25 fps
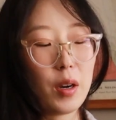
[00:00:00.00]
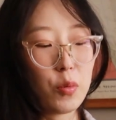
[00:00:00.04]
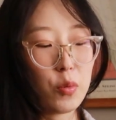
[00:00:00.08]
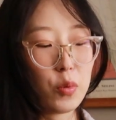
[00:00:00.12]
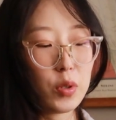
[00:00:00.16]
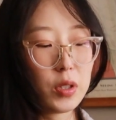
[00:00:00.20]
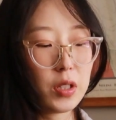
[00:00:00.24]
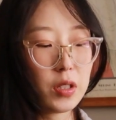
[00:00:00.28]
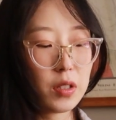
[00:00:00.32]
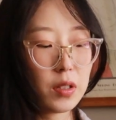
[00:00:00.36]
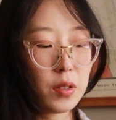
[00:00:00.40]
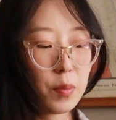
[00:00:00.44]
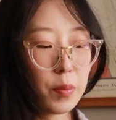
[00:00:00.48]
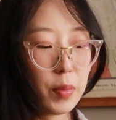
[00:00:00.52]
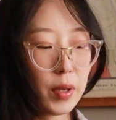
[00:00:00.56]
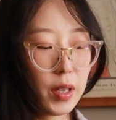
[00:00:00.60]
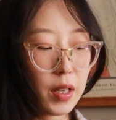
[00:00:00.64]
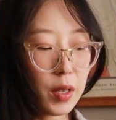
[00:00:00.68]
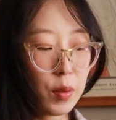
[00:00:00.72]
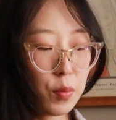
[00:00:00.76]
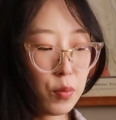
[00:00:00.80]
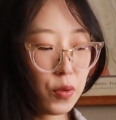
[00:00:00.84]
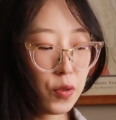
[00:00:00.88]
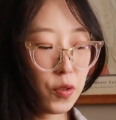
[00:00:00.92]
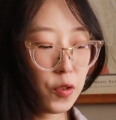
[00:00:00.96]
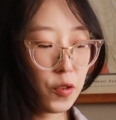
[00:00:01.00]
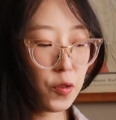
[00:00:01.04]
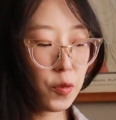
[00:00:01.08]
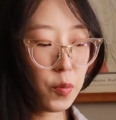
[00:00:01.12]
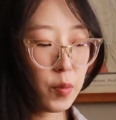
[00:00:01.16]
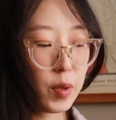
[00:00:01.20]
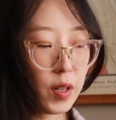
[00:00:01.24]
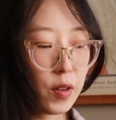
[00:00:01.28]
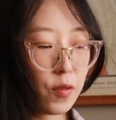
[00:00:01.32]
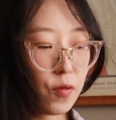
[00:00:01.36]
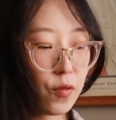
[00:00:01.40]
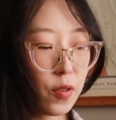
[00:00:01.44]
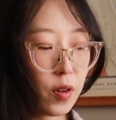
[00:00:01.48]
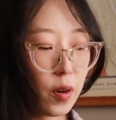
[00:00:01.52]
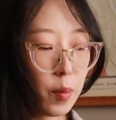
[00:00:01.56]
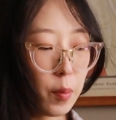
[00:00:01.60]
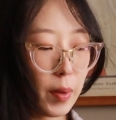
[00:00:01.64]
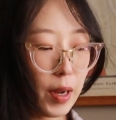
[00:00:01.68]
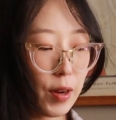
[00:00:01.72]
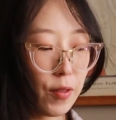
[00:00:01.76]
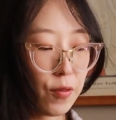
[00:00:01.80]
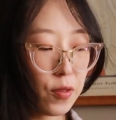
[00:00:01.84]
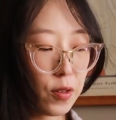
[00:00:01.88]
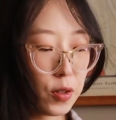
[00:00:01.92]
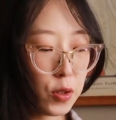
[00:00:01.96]
which is a big improvement from
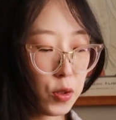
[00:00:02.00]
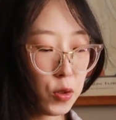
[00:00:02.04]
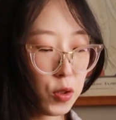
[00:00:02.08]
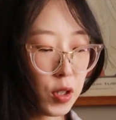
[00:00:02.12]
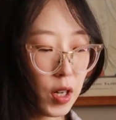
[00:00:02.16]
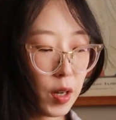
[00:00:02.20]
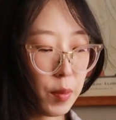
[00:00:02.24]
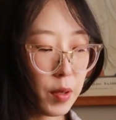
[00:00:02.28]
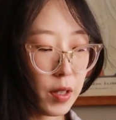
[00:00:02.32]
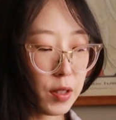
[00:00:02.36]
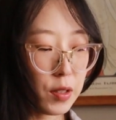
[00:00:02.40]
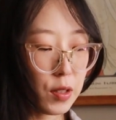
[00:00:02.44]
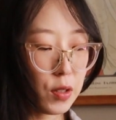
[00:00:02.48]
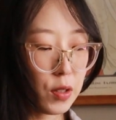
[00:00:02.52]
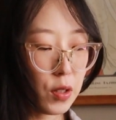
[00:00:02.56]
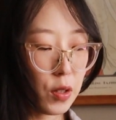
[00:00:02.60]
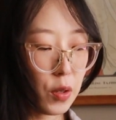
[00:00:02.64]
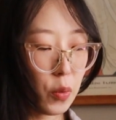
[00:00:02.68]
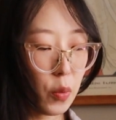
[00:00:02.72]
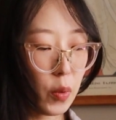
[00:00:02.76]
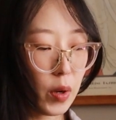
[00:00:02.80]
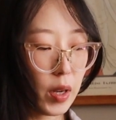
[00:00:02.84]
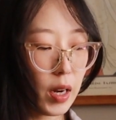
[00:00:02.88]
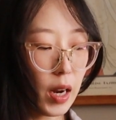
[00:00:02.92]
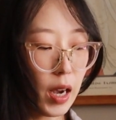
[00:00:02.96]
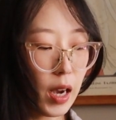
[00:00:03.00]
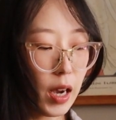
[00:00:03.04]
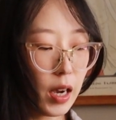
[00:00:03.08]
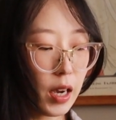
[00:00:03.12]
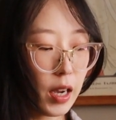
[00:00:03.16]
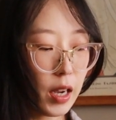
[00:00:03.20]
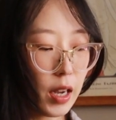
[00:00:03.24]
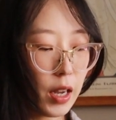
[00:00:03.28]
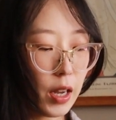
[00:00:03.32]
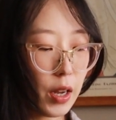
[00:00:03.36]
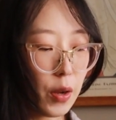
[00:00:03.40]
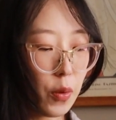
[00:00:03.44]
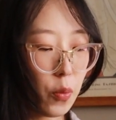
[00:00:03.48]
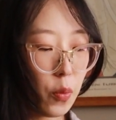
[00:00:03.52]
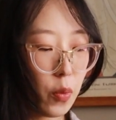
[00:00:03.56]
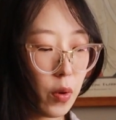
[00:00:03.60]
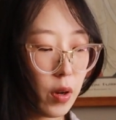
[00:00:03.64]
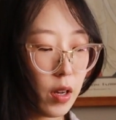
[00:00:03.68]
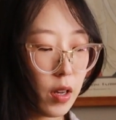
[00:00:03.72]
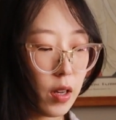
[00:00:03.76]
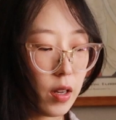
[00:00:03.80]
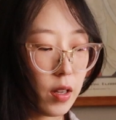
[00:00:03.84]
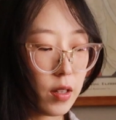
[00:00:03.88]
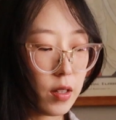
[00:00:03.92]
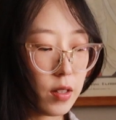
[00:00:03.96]
my first trimester when
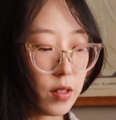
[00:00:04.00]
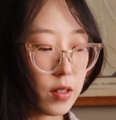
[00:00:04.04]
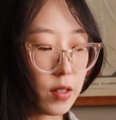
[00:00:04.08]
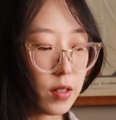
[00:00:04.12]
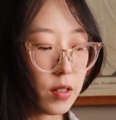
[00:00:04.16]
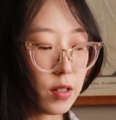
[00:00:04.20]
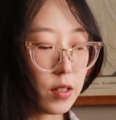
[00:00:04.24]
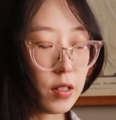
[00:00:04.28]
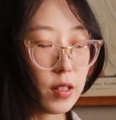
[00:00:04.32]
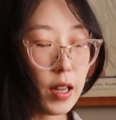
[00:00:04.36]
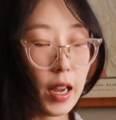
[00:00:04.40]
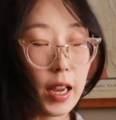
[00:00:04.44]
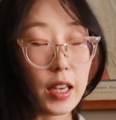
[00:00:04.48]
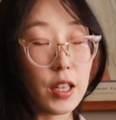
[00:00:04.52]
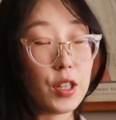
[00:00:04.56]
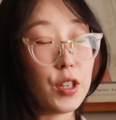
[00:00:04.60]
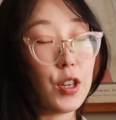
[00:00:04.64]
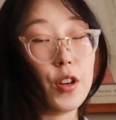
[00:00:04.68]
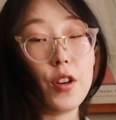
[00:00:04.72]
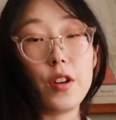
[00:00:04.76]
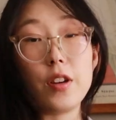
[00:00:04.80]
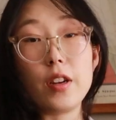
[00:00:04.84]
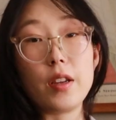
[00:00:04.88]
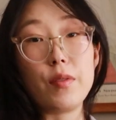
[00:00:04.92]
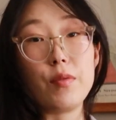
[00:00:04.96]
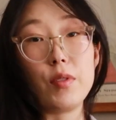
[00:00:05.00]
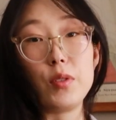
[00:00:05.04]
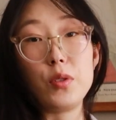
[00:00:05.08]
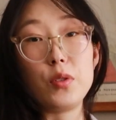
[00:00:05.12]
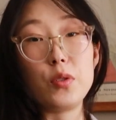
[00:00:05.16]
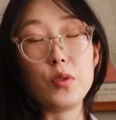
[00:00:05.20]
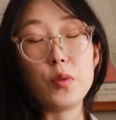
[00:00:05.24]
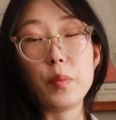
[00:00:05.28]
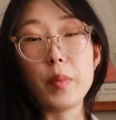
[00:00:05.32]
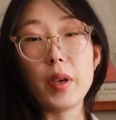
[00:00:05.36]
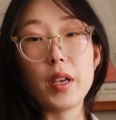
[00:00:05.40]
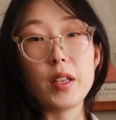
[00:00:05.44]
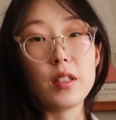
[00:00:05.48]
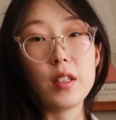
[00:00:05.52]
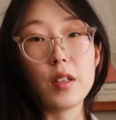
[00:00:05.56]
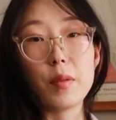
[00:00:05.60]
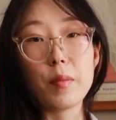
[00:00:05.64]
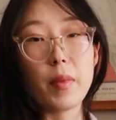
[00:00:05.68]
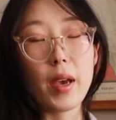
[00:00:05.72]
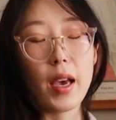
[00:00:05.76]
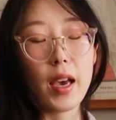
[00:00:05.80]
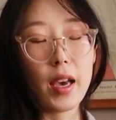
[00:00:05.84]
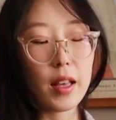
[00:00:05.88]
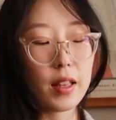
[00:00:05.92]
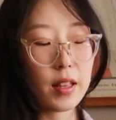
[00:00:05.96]
I couldn't even do basic
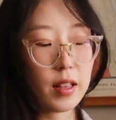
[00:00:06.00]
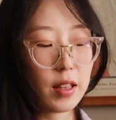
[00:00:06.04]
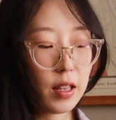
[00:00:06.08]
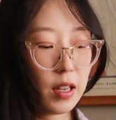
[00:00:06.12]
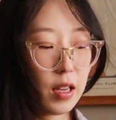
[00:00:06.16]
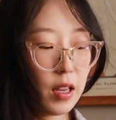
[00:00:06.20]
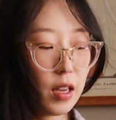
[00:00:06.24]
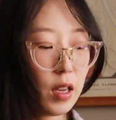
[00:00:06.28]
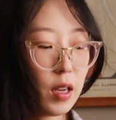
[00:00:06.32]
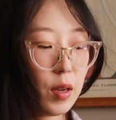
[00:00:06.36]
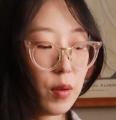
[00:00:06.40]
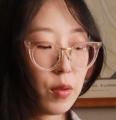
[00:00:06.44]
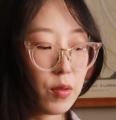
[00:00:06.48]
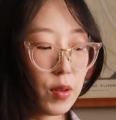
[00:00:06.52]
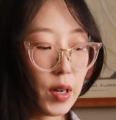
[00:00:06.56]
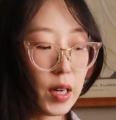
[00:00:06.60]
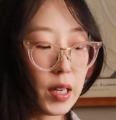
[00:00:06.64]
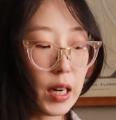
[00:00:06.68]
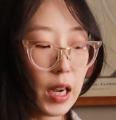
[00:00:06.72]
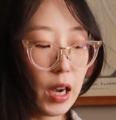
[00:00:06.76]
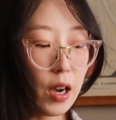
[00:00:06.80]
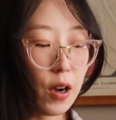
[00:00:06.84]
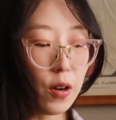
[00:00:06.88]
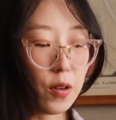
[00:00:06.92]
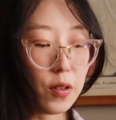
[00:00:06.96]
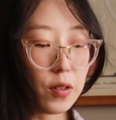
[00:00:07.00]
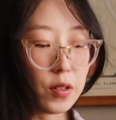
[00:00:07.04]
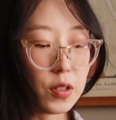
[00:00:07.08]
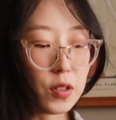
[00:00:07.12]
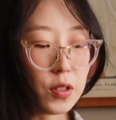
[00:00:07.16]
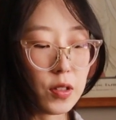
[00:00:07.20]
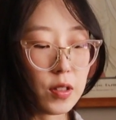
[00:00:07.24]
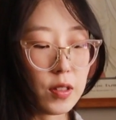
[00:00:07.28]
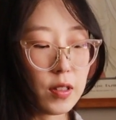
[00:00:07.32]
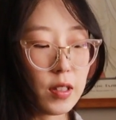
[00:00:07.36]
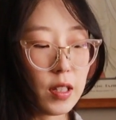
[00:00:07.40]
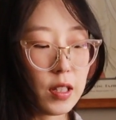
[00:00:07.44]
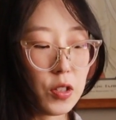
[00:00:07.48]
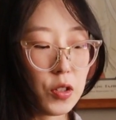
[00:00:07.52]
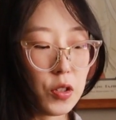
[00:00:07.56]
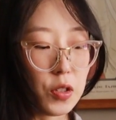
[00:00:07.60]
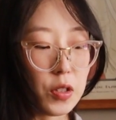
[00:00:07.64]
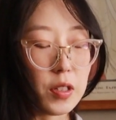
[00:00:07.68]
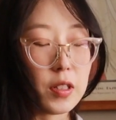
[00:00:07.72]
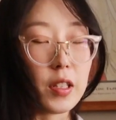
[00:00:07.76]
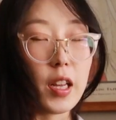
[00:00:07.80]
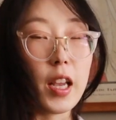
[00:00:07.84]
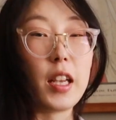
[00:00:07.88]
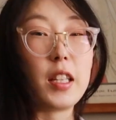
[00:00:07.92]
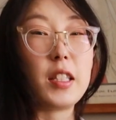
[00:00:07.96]
math. Right now it
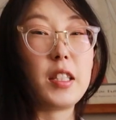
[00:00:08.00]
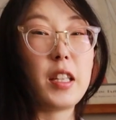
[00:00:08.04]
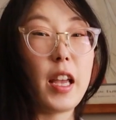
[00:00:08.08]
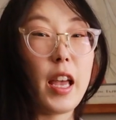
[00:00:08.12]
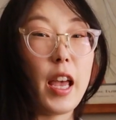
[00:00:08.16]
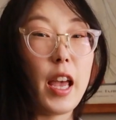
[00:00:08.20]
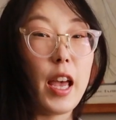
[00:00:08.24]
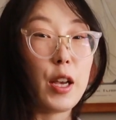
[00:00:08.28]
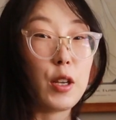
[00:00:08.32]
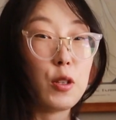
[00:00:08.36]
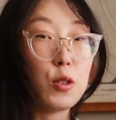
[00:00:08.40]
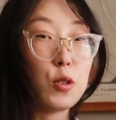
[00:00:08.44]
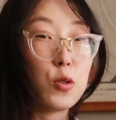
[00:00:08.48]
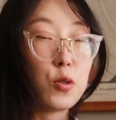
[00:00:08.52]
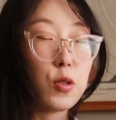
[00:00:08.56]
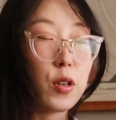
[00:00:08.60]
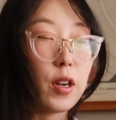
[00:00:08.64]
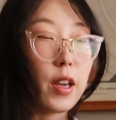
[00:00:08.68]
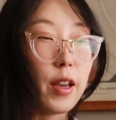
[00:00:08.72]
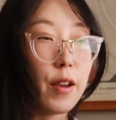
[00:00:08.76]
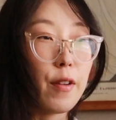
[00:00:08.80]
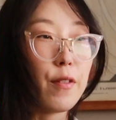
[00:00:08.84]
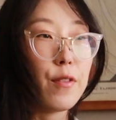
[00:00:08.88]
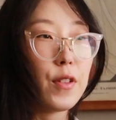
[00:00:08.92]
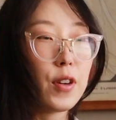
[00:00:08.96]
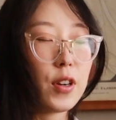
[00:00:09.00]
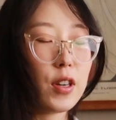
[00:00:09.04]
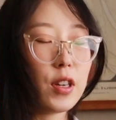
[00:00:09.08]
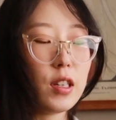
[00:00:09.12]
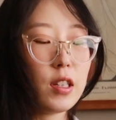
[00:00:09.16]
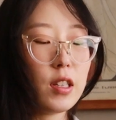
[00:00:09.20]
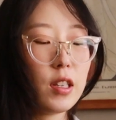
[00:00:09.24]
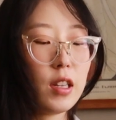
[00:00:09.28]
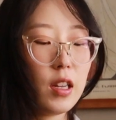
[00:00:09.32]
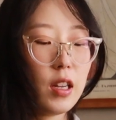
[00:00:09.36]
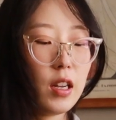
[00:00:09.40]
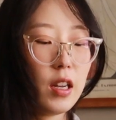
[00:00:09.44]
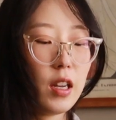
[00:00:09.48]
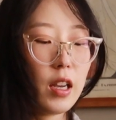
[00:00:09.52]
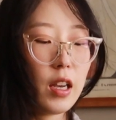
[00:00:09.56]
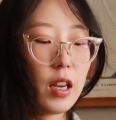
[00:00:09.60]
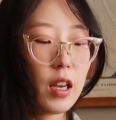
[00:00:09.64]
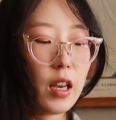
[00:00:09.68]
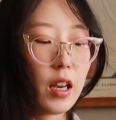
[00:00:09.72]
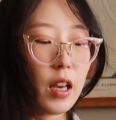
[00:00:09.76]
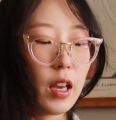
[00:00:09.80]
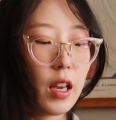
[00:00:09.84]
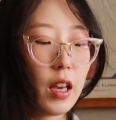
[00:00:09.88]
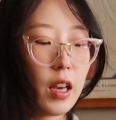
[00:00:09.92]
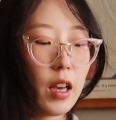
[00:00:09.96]
just takes extra effort
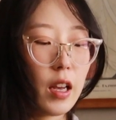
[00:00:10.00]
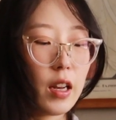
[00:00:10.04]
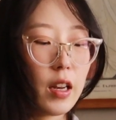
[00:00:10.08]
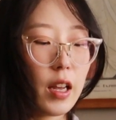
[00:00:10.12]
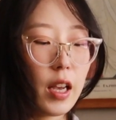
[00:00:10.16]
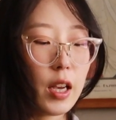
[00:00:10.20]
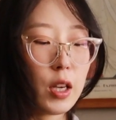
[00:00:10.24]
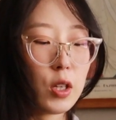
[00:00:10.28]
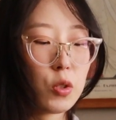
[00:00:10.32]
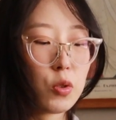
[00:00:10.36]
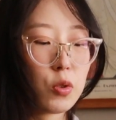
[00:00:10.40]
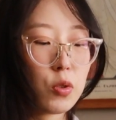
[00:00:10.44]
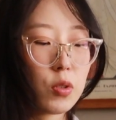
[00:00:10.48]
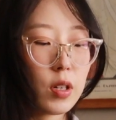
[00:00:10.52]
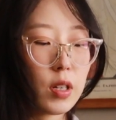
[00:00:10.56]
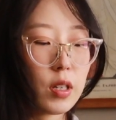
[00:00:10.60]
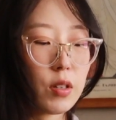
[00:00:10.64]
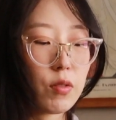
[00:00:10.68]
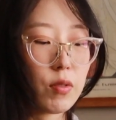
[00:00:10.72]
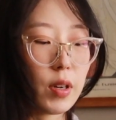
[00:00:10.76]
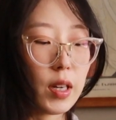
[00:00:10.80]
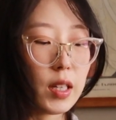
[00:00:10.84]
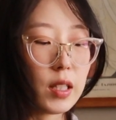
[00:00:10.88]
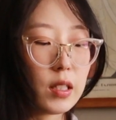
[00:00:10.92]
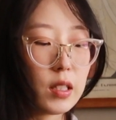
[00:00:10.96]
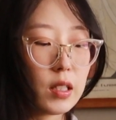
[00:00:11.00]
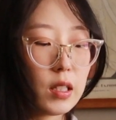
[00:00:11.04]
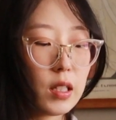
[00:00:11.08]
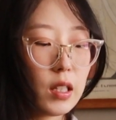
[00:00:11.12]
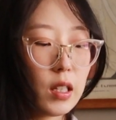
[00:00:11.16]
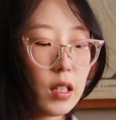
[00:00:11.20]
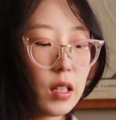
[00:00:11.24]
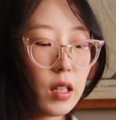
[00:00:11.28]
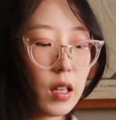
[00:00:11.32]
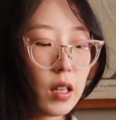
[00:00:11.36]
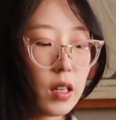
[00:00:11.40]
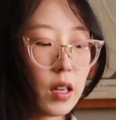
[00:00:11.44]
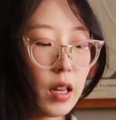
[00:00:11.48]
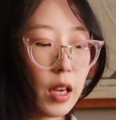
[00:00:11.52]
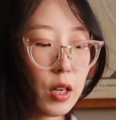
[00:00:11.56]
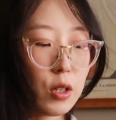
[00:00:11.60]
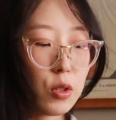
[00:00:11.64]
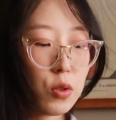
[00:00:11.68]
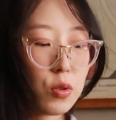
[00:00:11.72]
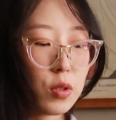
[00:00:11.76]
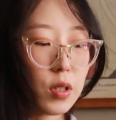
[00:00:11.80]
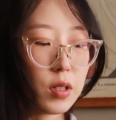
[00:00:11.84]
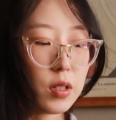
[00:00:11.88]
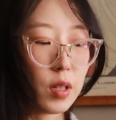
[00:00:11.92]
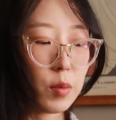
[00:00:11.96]
and extra erasing and
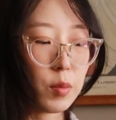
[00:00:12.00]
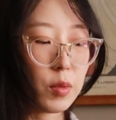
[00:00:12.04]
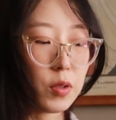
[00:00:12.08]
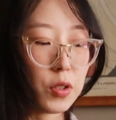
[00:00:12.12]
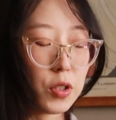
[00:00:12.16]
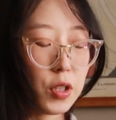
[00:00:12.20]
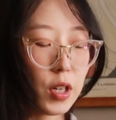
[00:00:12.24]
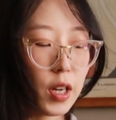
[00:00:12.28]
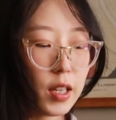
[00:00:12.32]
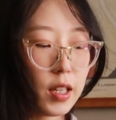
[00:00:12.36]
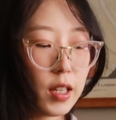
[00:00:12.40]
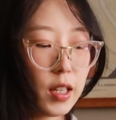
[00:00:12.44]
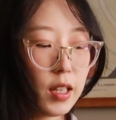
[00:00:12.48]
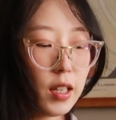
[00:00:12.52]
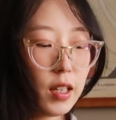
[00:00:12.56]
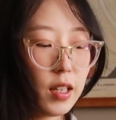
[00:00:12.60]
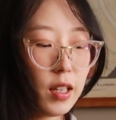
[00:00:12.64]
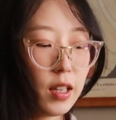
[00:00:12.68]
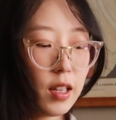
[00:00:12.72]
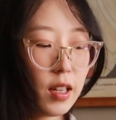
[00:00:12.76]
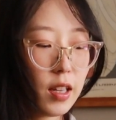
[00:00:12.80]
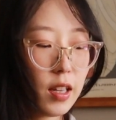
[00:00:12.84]
extra double checking.